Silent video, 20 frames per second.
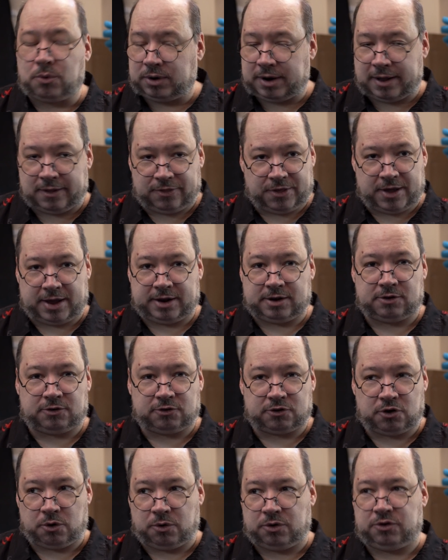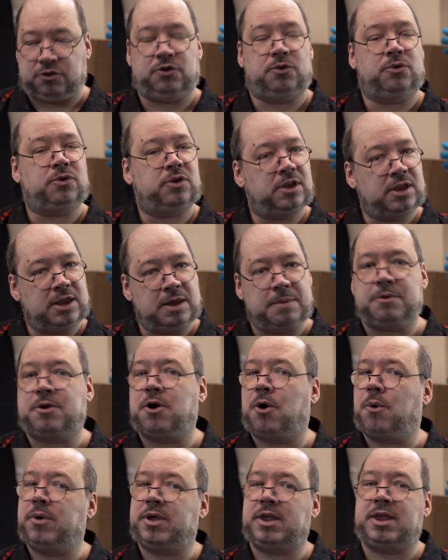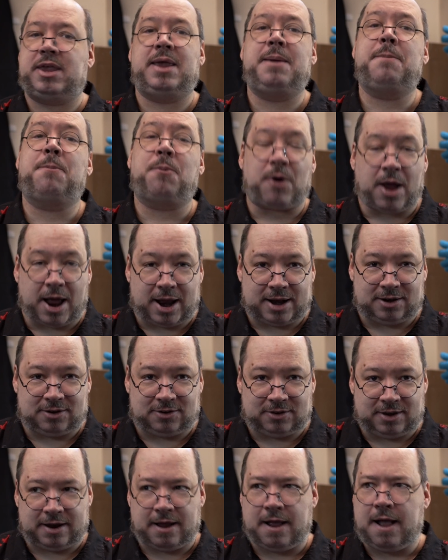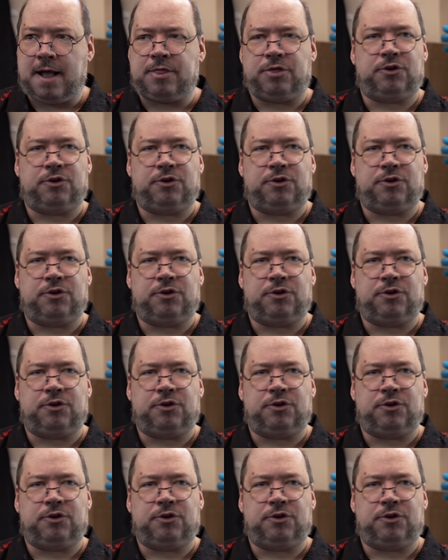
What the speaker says: let that discourage you. Keep going, keep practicing.